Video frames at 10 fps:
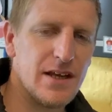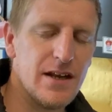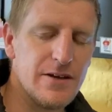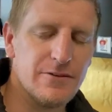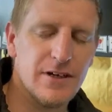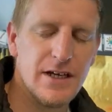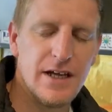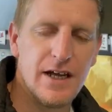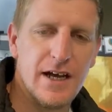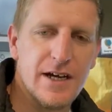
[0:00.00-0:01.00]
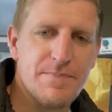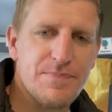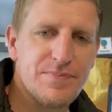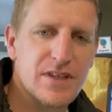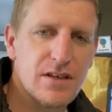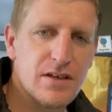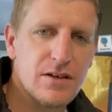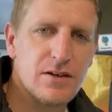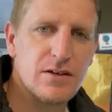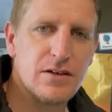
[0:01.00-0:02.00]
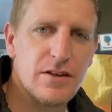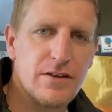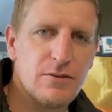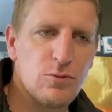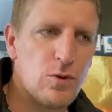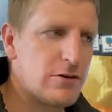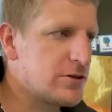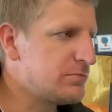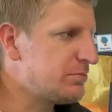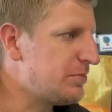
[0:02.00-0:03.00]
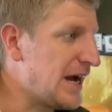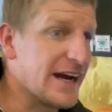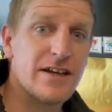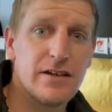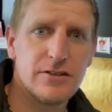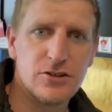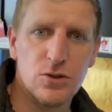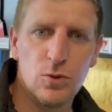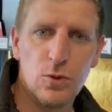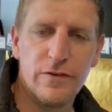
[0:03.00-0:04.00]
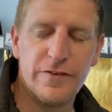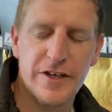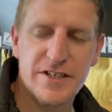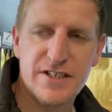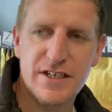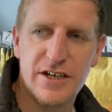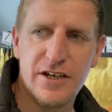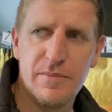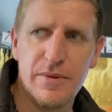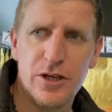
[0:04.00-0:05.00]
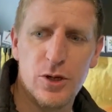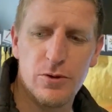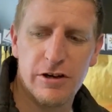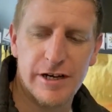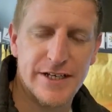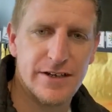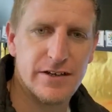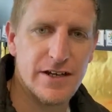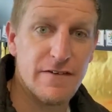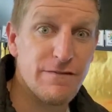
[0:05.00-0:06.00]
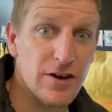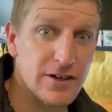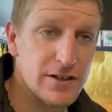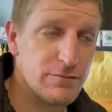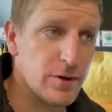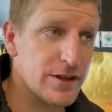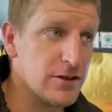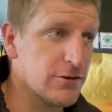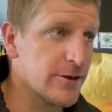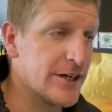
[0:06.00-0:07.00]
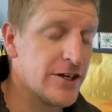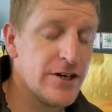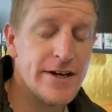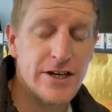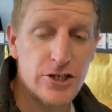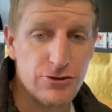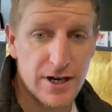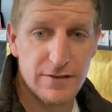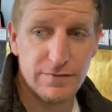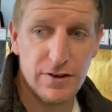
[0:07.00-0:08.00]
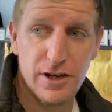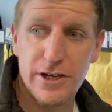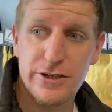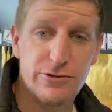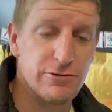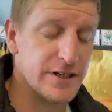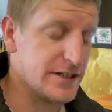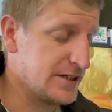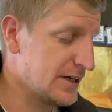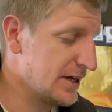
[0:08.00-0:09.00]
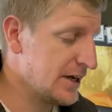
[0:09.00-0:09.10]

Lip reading: Hello. Welcome back to all of us who are in year 5, whether you're in Dragonflies or in